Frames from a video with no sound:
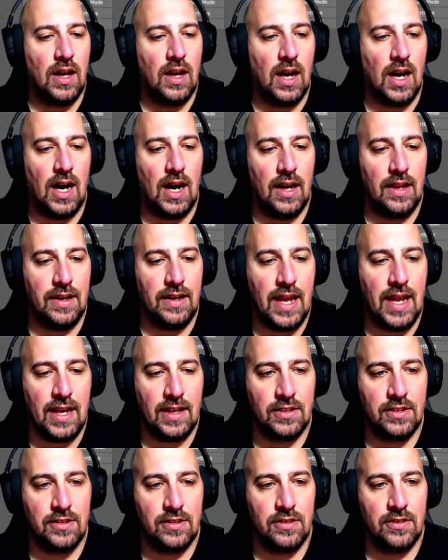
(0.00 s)

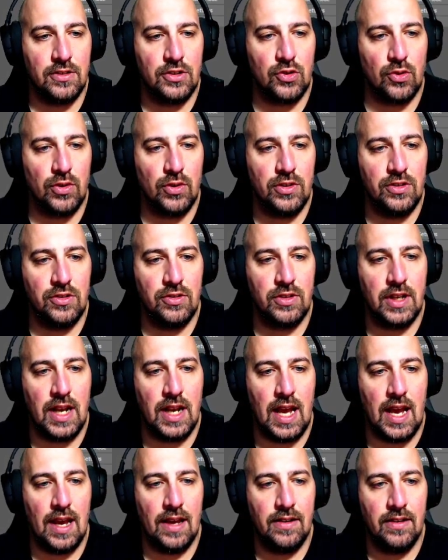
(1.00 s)
next source you can
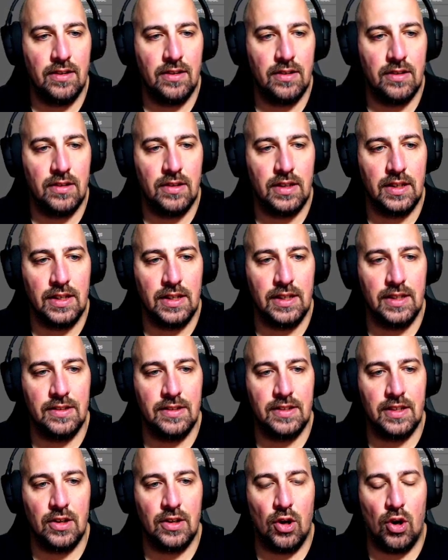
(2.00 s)
add is
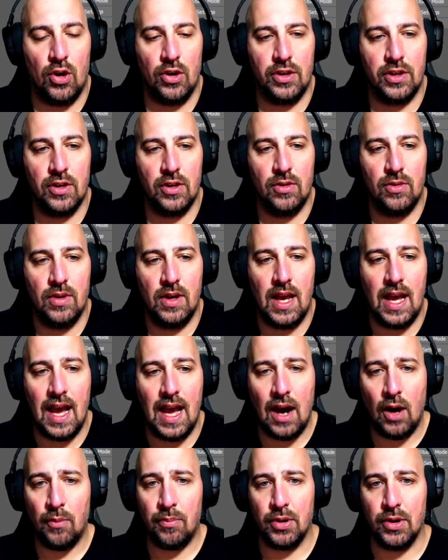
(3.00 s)
an audio
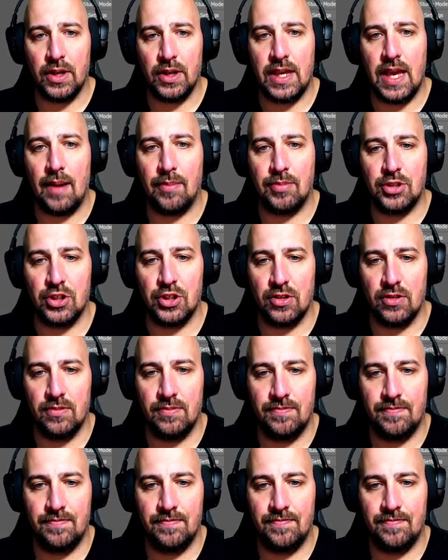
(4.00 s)
output capture.
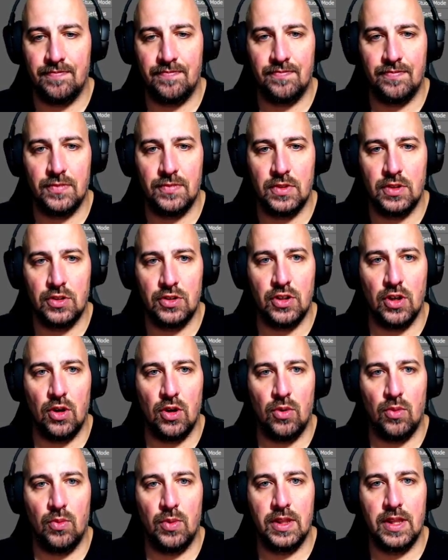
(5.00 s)
So
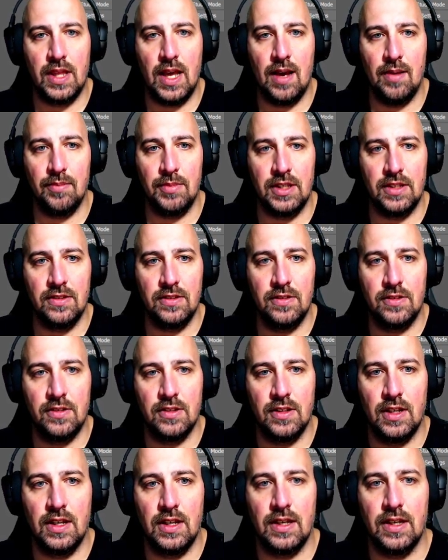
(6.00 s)
what that means
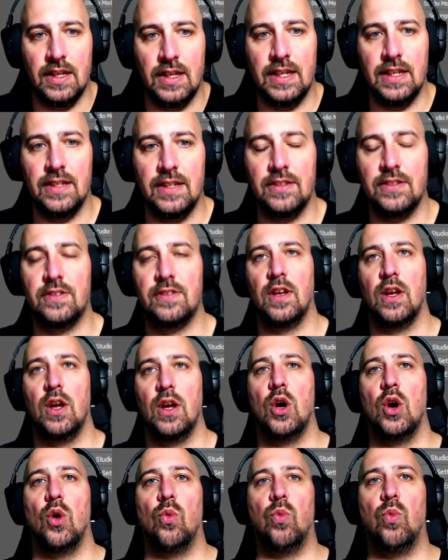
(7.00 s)
is
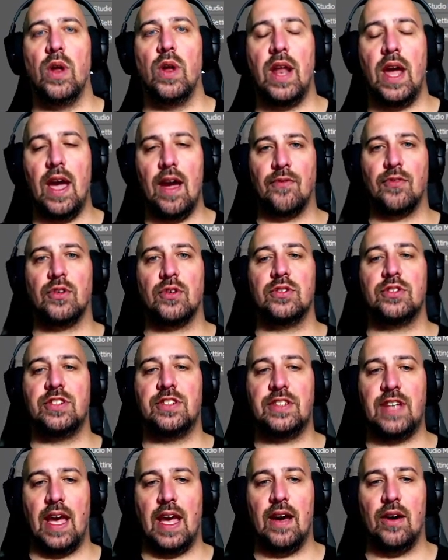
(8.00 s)
whatever
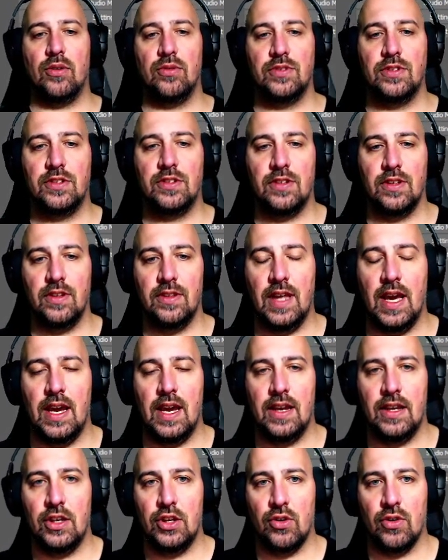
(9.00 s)
sounds that
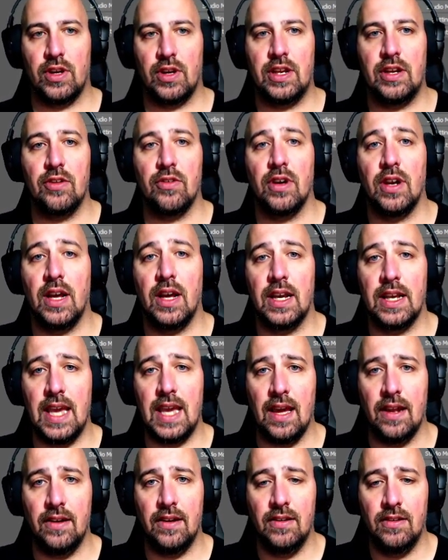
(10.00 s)
you're hearing.
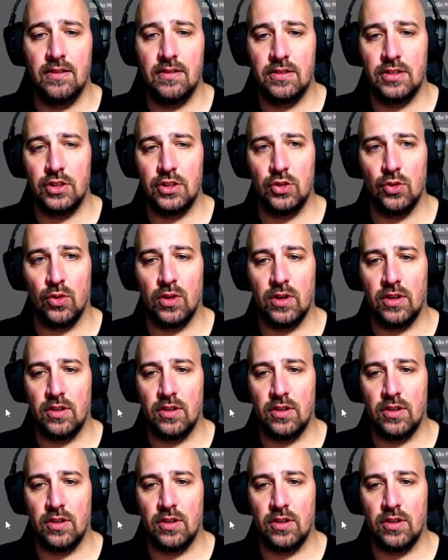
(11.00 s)
Again, your